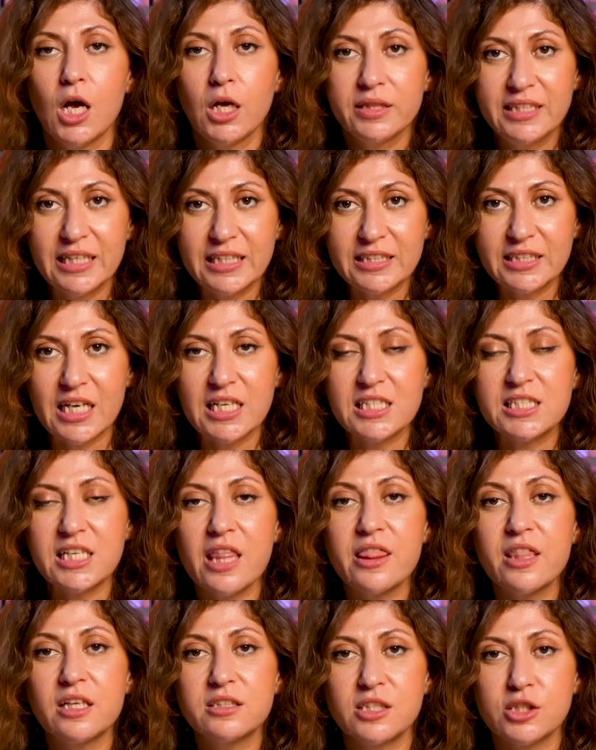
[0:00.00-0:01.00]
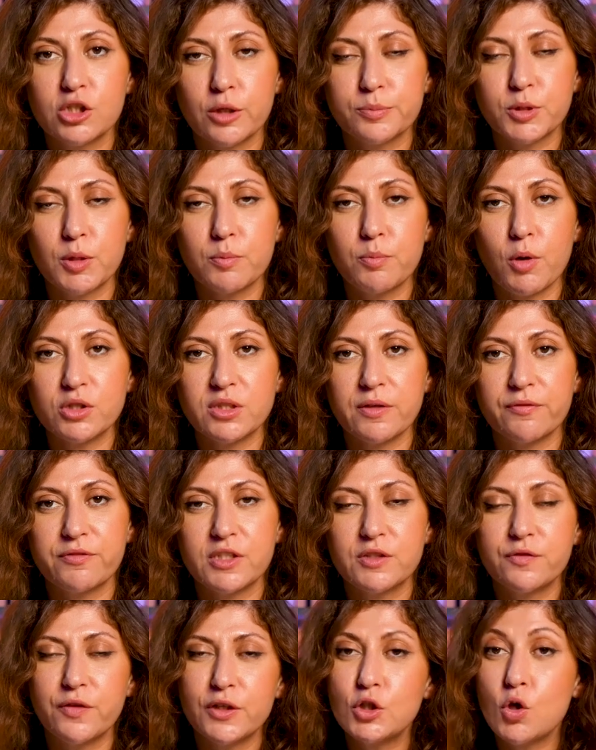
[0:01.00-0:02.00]
Details in the description box of
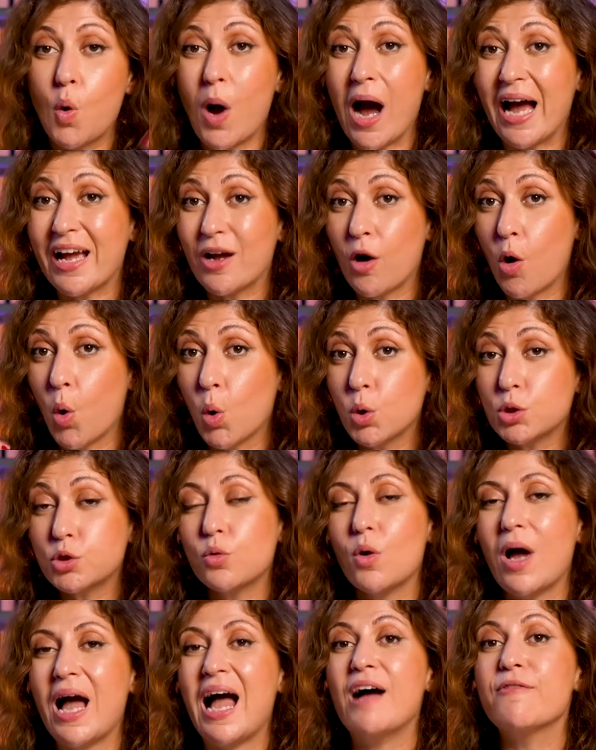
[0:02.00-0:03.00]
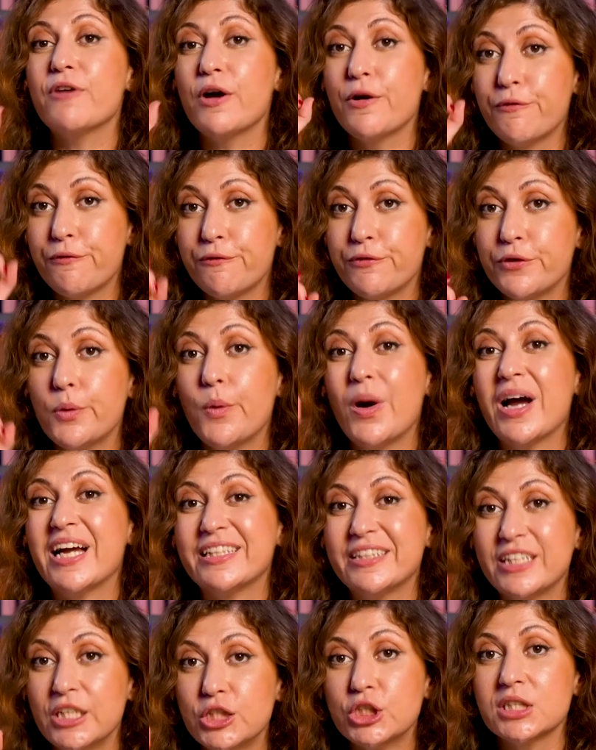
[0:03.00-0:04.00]
this video. I also have a few
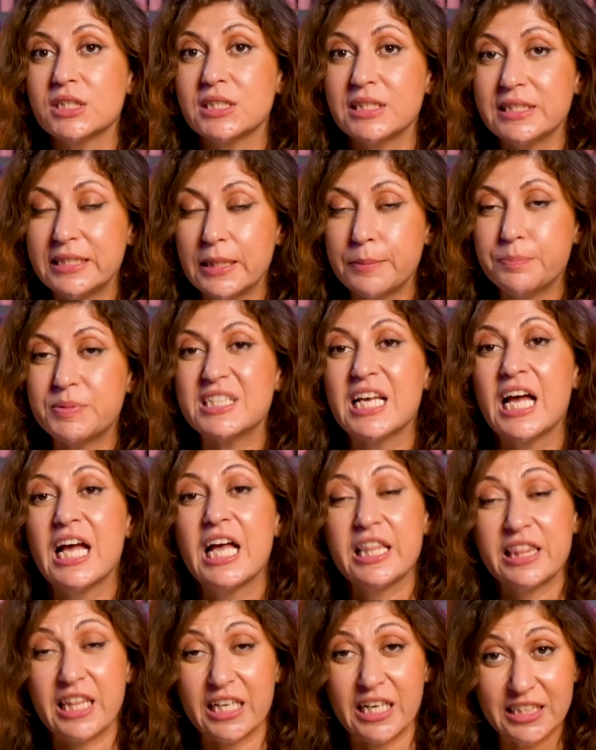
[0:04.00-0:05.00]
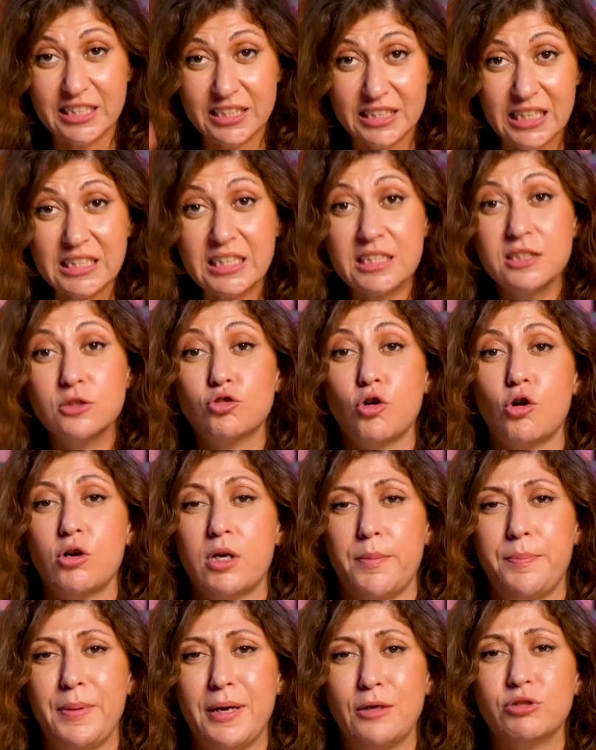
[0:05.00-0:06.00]
additional tips that I didn't talk
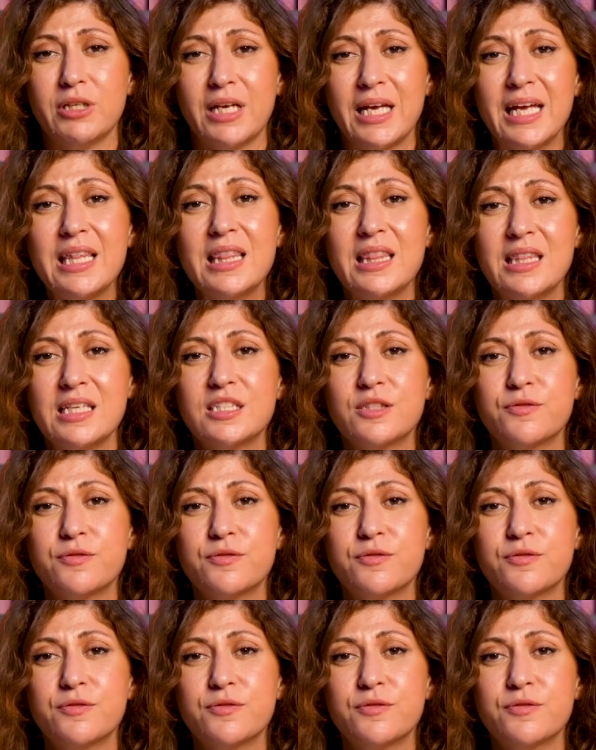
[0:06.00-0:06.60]
about in this